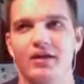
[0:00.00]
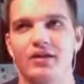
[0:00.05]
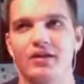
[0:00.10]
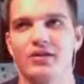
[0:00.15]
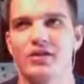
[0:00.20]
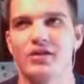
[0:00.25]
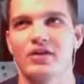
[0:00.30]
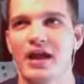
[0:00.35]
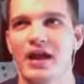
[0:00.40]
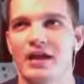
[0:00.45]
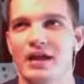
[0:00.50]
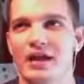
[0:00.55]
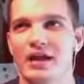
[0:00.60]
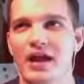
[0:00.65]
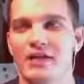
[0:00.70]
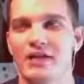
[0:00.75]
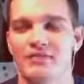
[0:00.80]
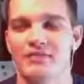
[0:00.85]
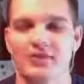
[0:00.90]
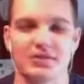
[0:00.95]
You got a
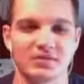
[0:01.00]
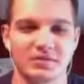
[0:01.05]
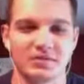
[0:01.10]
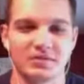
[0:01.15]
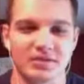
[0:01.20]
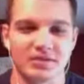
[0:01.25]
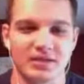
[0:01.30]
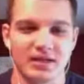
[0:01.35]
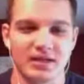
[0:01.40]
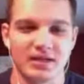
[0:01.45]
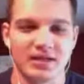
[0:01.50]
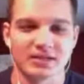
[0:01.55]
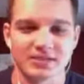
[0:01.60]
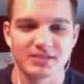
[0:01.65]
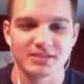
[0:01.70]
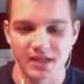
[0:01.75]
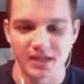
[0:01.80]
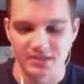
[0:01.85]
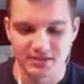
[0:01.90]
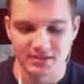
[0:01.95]
guy in Victor Martinez
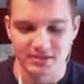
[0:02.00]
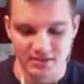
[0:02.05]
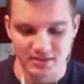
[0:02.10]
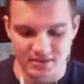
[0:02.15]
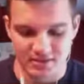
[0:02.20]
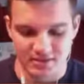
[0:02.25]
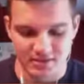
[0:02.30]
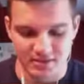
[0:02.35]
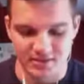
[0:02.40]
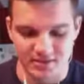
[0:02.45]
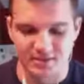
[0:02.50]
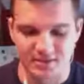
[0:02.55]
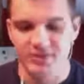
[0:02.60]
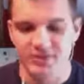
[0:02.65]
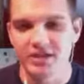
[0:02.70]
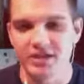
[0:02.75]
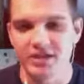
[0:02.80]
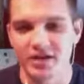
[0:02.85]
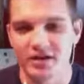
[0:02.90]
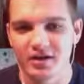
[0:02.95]
that's a
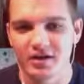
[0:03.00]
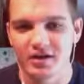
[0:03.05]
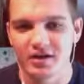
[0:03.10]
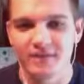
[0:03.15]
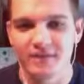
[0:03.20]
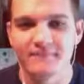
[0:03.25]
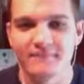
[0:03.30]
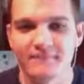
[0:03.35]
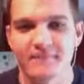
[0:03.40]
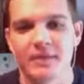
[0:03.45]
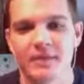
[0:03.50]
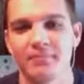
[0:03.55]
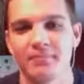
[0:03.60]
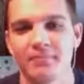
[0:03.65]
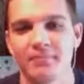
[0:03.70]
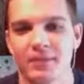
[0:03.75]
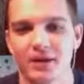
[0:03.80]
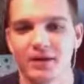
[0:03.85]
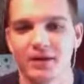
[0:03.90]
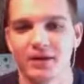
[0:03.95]
switch hitter,
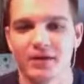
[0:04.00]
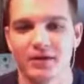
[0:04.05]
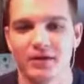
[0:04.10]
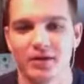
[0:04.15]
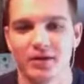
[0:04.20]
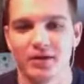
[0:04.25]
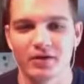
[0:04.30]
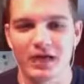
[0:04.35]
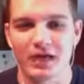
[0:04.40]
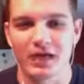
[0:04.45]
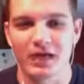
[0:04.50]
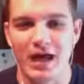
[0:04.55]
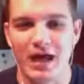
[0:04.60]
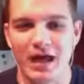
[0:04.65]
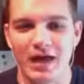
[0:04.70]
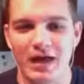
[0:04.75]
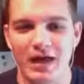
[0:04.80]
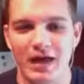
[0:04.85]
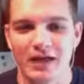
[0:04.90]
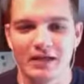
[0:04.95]
middle of the order
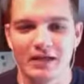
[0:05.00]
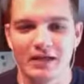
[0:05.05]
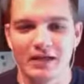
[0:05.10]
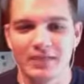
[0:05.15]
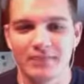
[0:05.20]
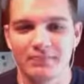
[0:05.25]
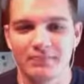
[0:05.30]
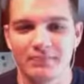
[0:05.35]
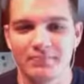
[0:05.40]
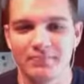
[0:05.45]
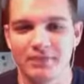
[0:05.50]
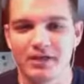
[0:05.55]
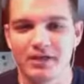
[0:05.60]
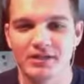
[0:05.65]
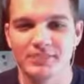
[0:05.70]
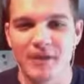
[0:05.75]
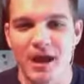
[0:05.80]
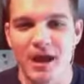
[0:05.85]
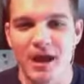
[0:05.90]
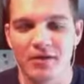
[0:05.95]
guy,
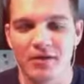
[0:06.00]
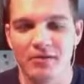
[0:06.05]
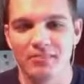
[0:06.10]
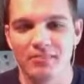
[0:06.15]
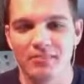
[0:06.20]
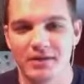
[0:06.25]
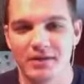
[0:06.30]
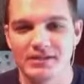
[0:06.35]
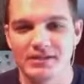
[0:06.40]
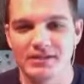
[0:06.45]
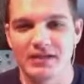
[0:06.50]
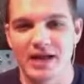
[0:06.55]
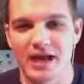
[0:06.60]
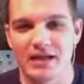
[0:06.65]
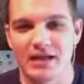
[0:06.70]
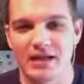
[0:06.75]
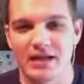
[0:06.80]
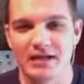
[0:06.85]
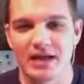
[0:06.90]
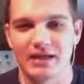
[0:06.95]
brings power, brings
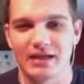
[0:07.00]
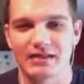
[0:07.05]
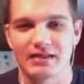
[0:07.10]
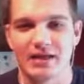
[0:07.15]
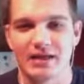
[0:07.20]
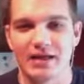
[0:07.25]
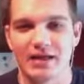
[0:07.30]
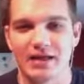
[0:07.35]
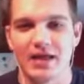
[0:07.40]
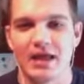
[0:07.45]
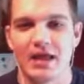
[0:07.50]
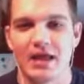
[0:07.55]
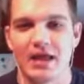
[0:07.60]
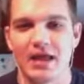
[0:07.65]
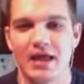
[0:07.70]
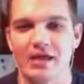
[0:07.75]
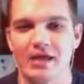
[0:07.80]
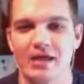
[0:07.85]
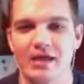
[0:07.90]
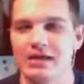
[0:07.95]
contact,
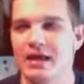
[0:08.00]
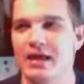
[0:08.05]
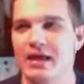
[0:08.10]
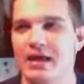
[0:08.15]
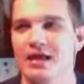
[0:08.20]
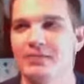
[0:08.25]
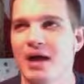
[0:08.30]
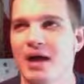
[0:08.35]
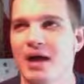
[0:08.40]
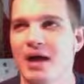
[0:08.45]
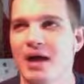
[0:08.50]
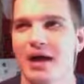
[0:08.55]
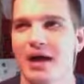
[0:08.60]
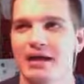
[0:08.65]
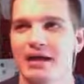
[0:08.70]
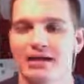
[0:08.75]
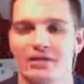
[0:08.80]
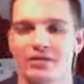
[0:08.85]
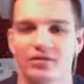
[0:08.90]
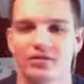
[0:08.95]
hitting
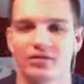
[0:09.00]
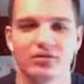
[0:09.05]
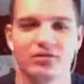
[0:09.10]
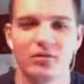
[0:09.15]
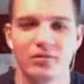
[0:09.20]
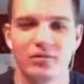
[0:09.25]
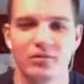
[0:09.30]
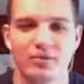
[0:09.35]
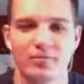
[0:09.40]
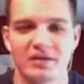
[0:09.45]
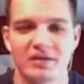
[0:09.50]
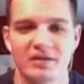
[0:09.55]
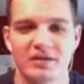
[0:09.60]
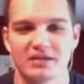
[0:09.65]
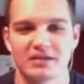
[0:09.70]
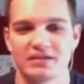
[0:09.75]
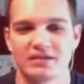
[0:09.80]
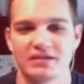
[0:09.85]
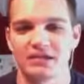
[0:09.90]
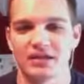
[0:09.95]
behind 2 of the best
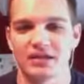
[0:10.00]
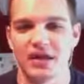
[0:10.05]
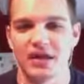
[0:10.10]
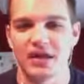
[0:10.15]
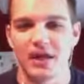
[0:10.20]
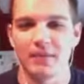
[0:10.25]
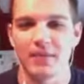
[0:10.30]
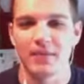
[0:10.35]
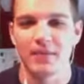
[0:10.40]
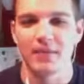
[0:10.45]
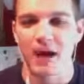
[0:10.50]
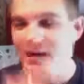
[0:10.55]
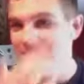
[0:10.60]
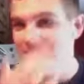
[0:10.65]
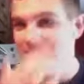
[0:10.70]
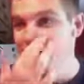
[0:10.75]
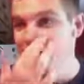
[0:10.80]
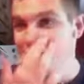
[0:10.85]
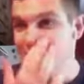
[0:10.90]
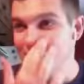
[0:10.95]
hitters in the game. I
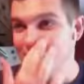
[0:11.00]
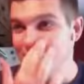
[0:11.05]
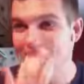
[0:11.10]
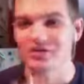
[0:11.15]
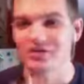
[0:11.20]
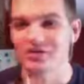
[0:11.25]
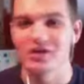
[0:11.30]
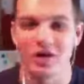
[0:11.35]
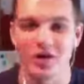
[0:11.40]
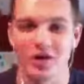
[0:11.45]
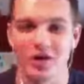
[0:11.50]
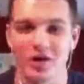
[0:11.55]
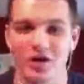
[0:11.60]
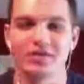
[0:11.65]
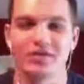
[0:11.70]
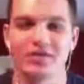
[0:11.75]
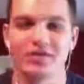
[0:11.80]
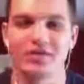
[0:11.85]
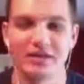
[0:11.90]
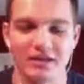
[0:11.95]
think the Tigers
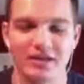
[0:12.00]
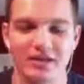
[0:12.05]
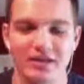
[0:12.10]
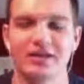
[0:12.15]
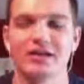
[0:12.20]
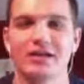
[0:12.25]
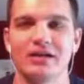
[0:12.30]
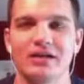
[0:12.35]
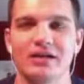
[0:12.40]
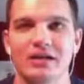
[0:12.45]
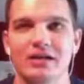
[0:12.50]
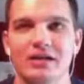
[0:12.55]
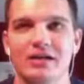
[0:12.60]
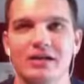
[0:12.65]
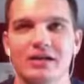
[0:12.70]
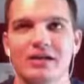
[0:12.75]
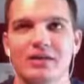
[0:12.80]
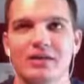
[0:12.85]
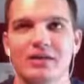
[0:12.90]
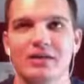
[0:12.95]
are the
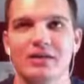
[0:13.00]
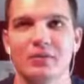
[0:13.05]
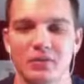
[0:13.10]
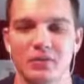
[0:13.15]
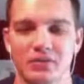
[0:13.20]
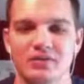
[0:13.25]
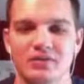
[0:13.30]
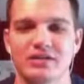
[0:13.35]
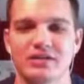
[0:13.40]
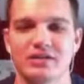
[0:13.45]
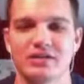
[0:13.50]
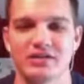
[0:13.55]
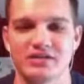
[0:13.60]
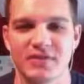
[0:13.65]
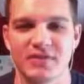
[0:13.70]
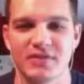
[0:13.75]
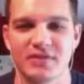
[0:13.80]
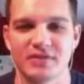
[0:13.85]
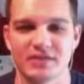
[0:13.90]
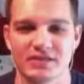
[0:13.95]
World Series
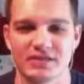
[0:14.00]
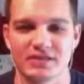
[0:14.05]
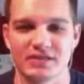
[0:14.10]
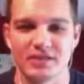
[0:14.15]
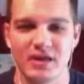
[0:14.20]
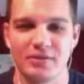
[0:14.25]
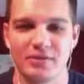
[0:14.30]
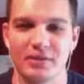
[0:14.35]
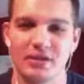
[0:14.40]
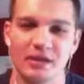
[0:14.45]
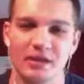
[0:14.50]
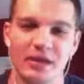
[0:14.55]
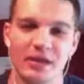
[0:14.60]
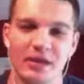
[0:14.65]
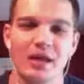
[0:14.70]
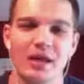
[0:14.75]
favorites. I mean,